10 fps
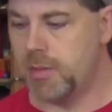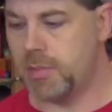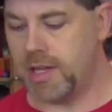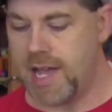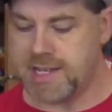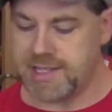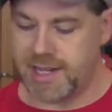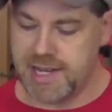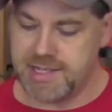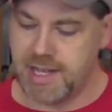alas,
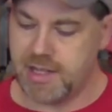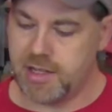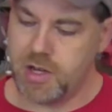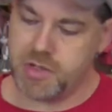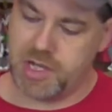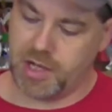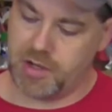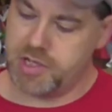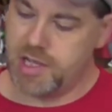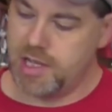like I said, no
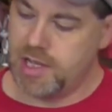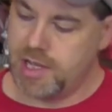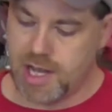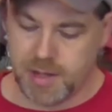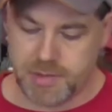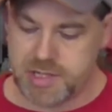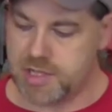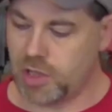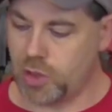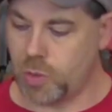stickers. This
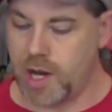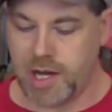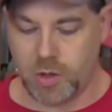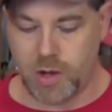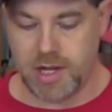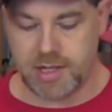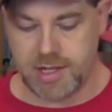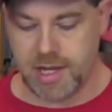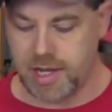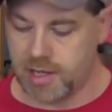is a great
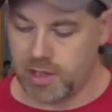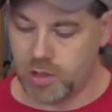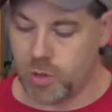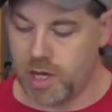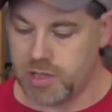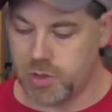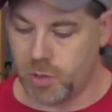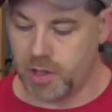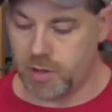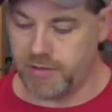
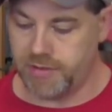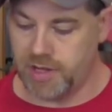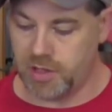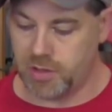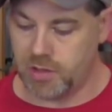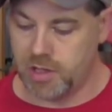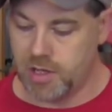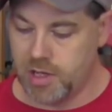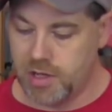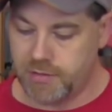toy and great vehicle
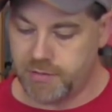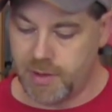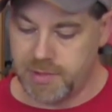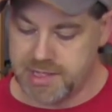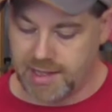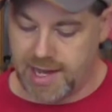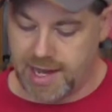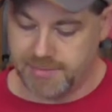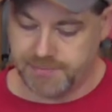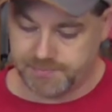from this
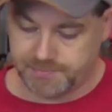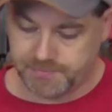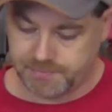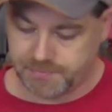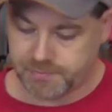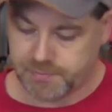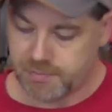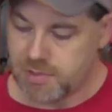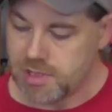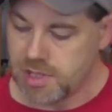line.
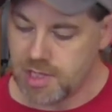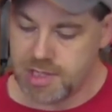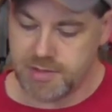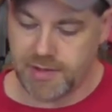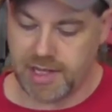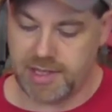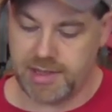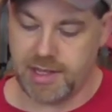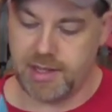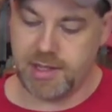See if I can get
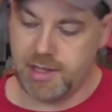the